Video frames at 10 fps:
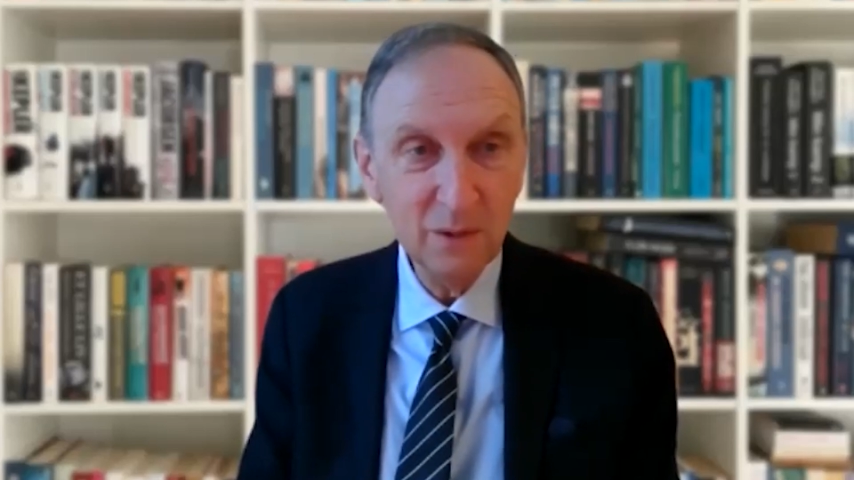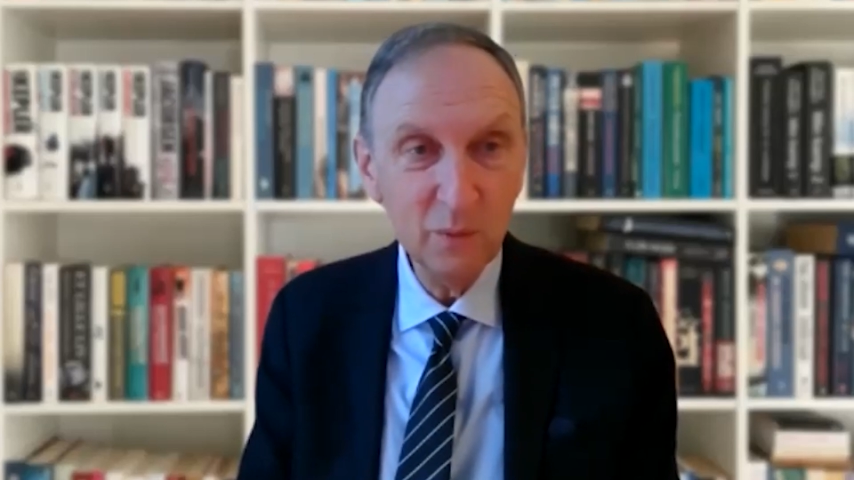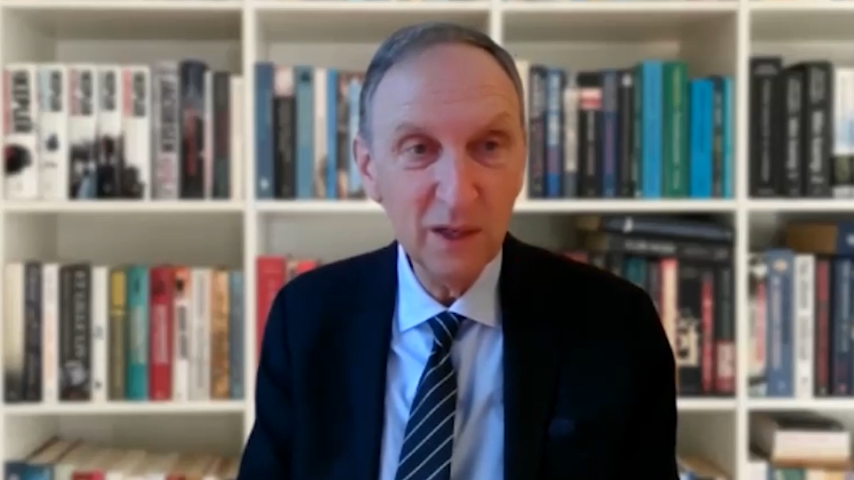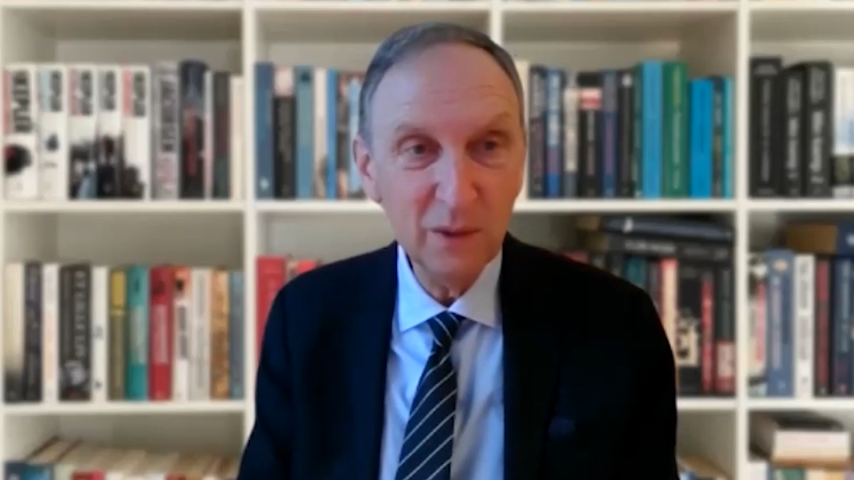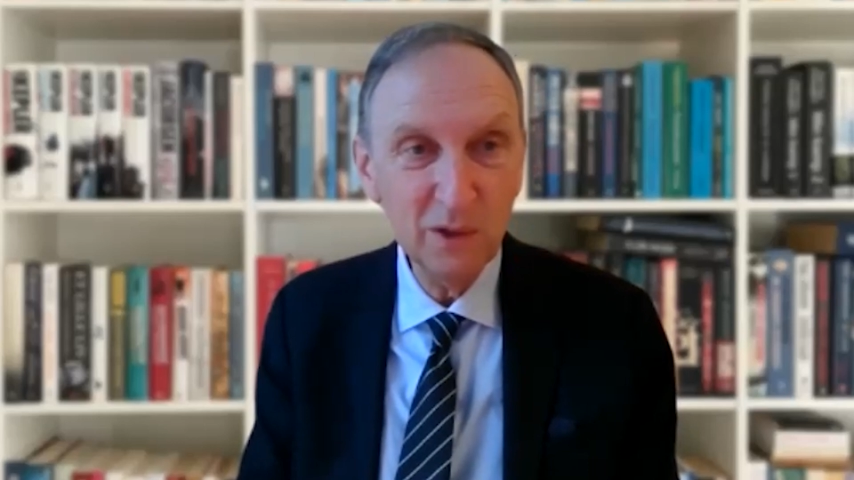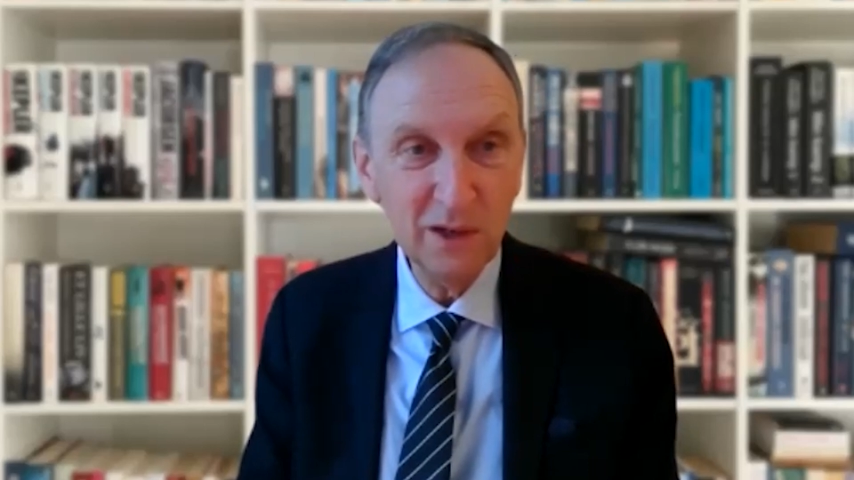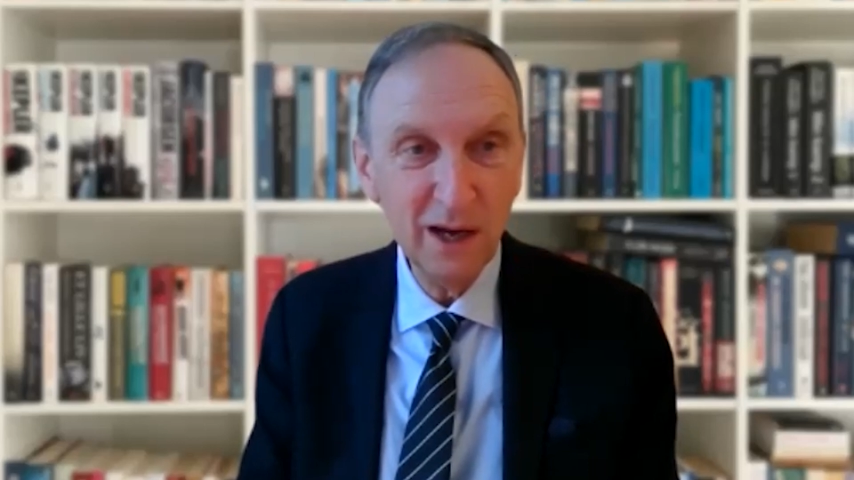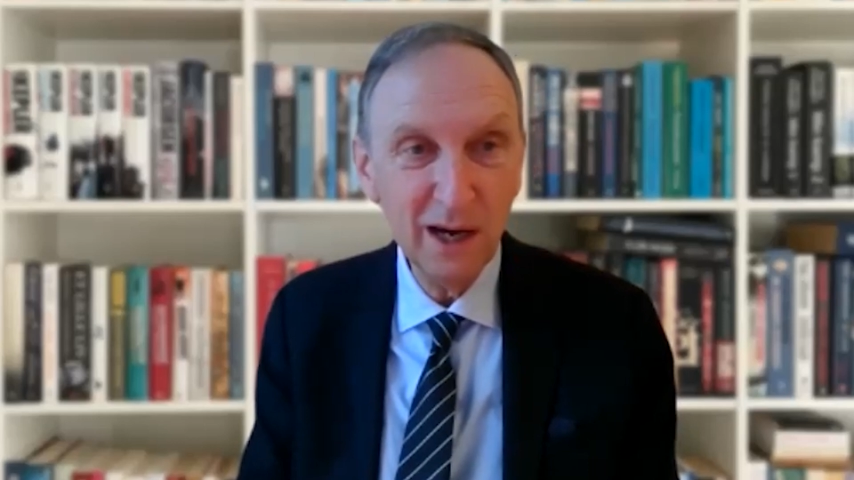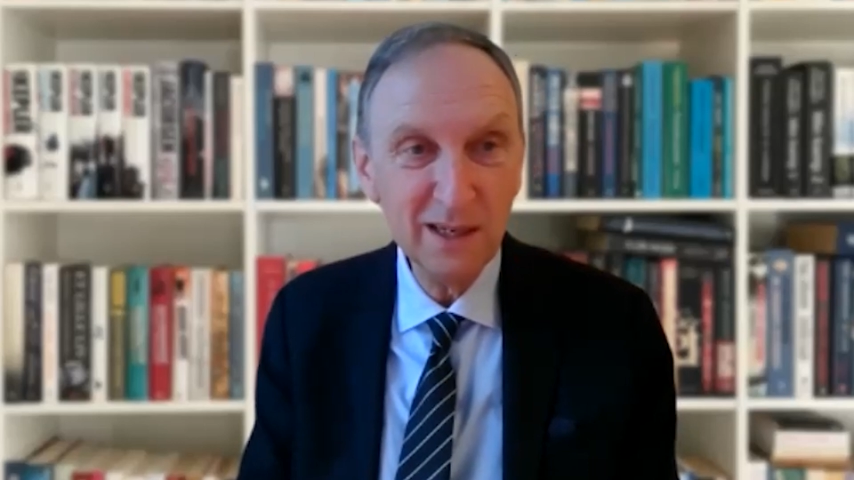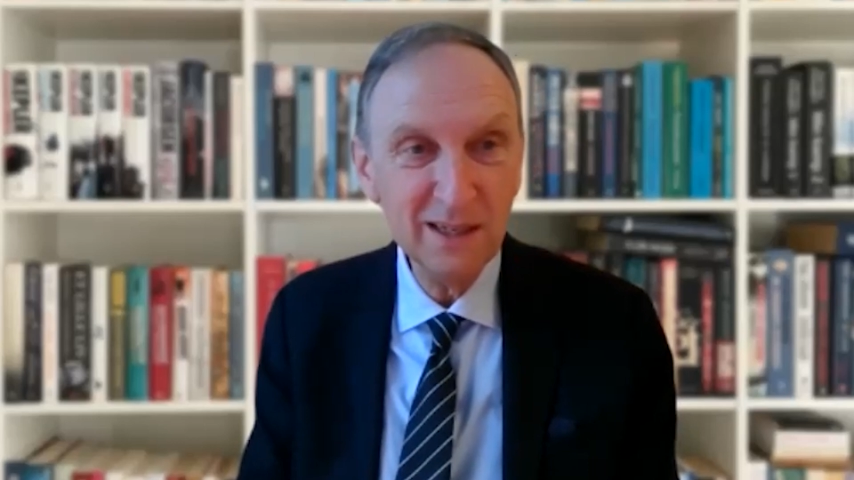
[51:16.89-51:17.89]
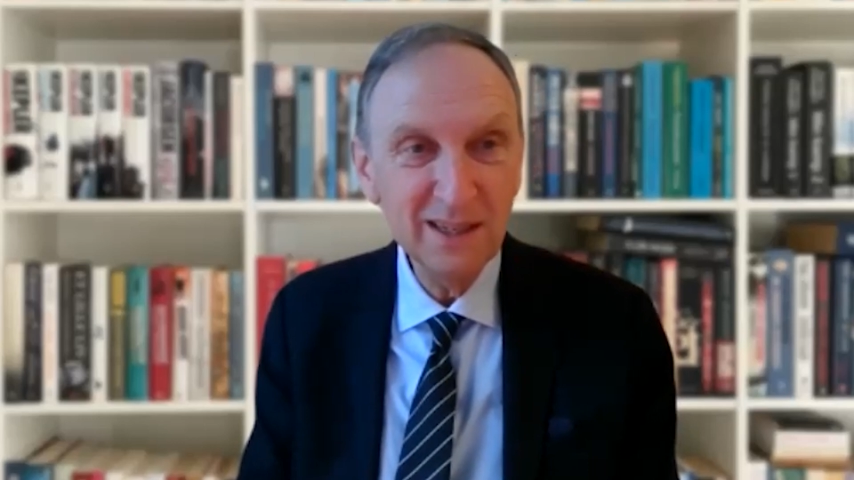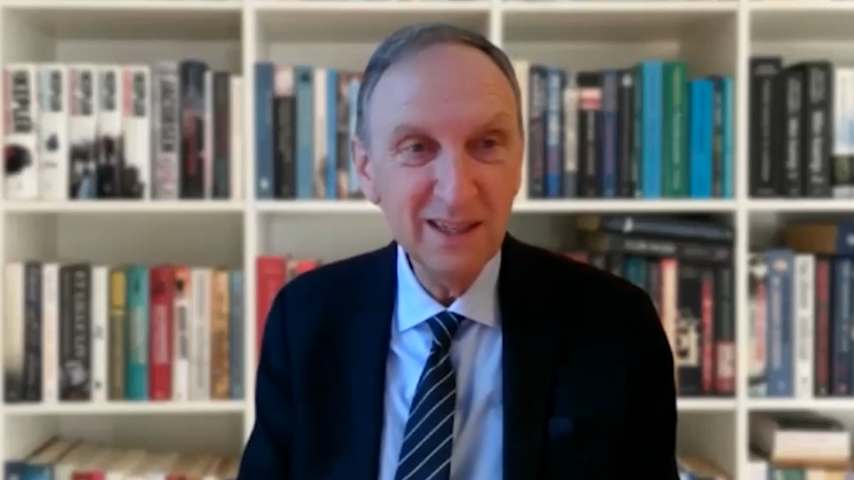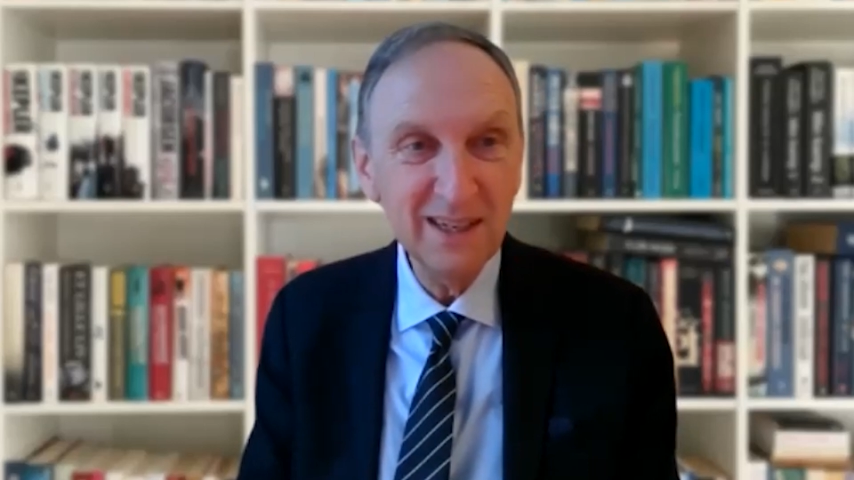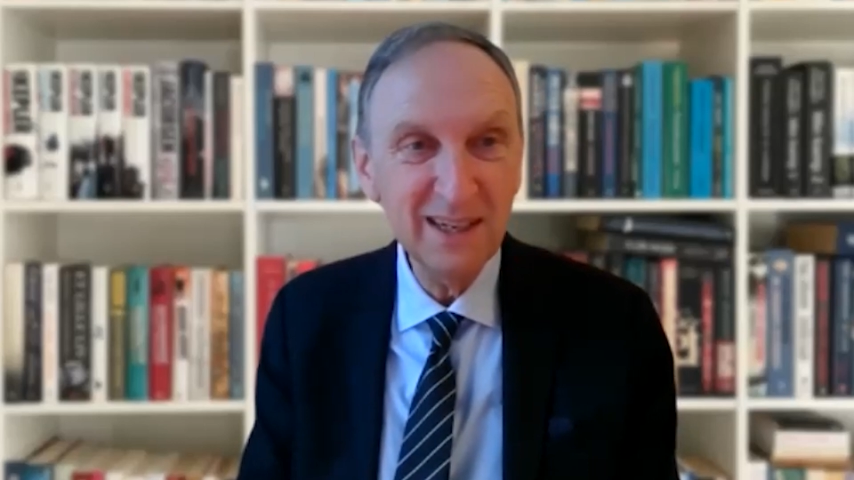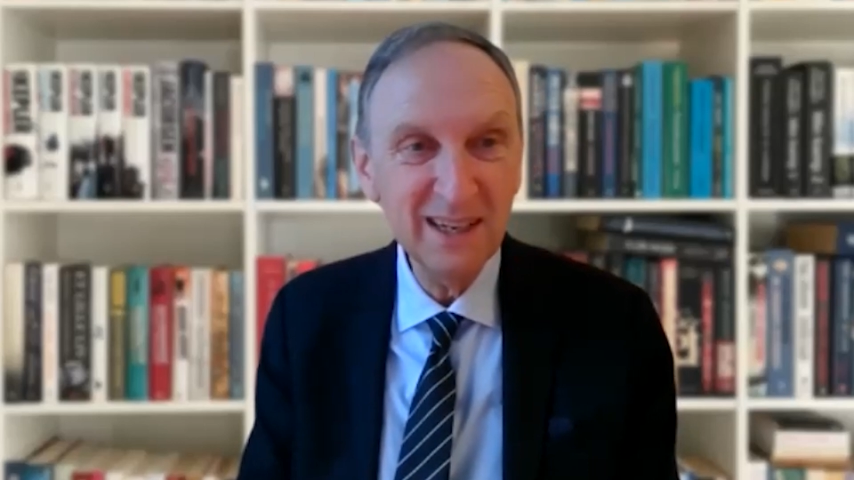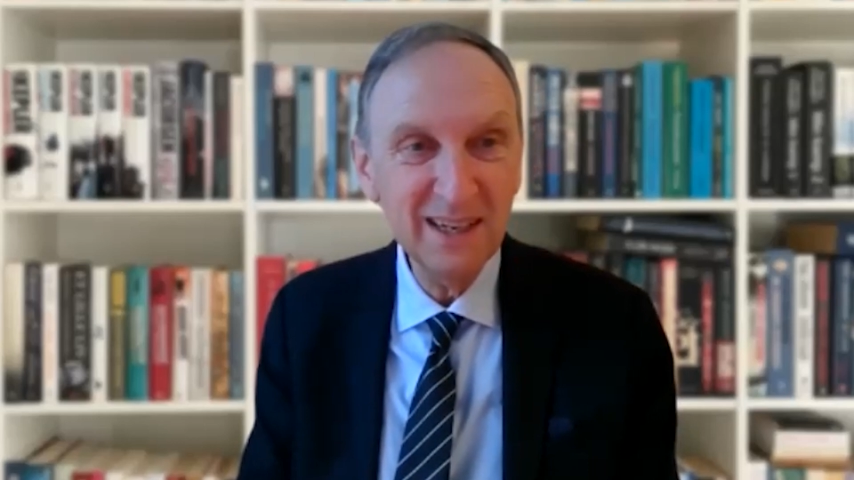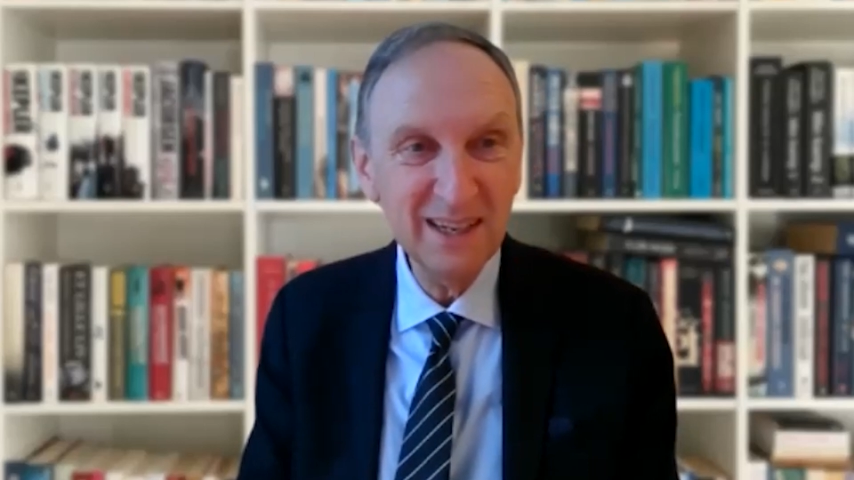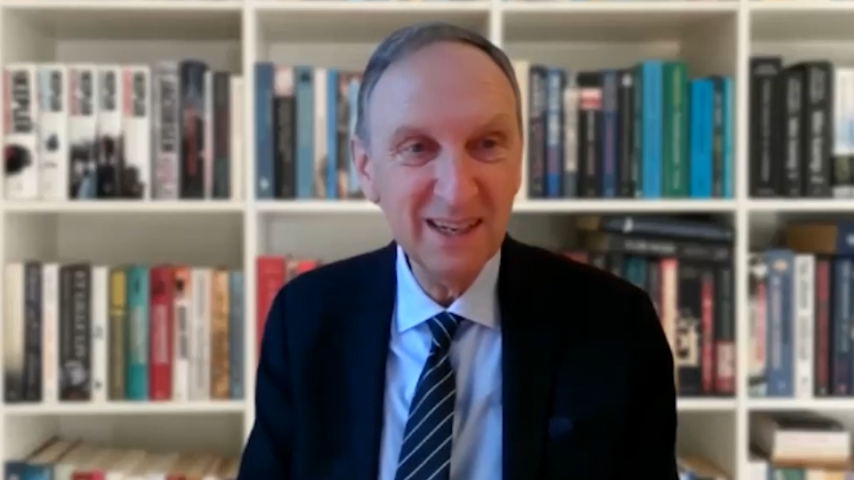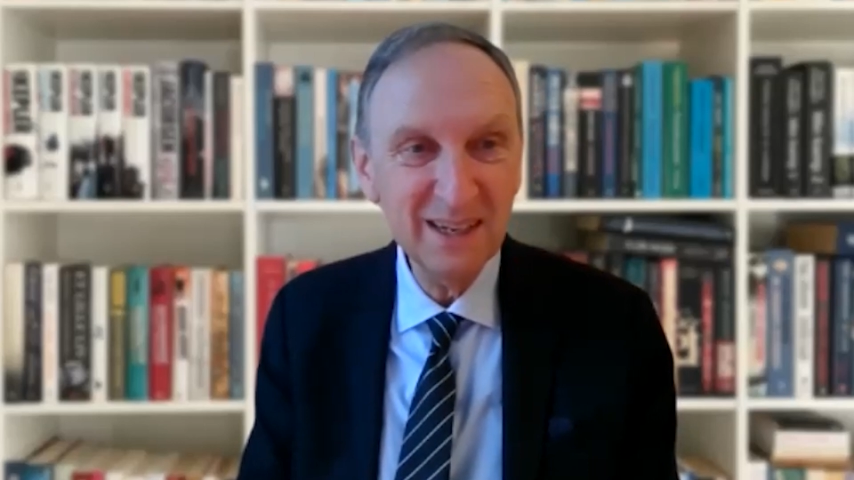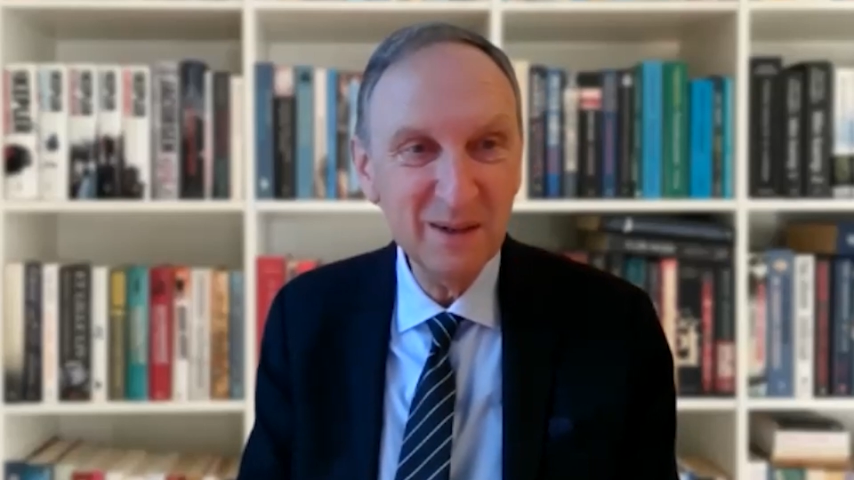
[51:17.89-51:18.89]
we would not
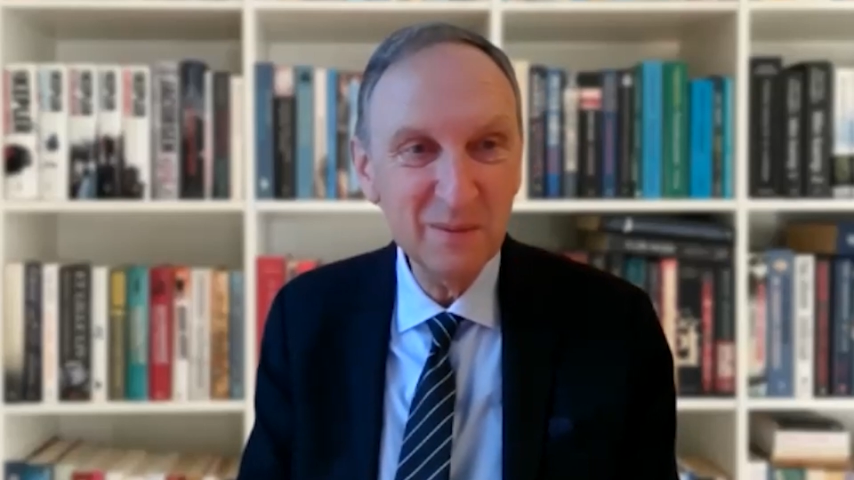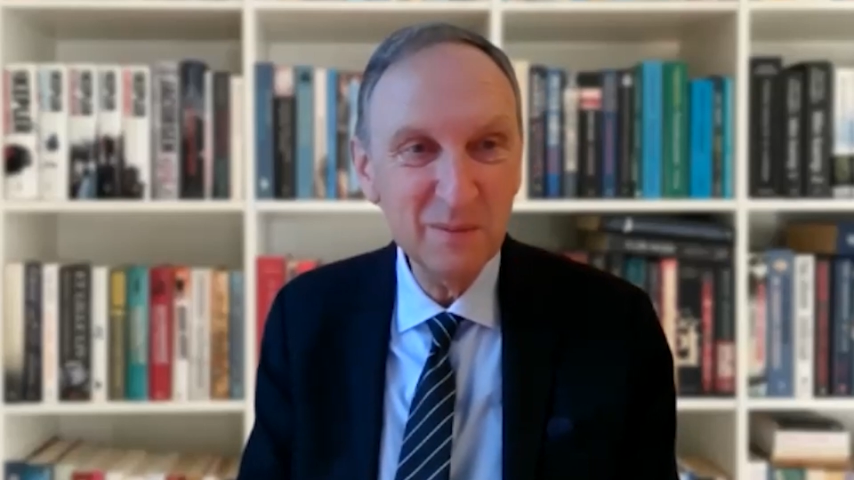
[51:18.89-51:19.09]
make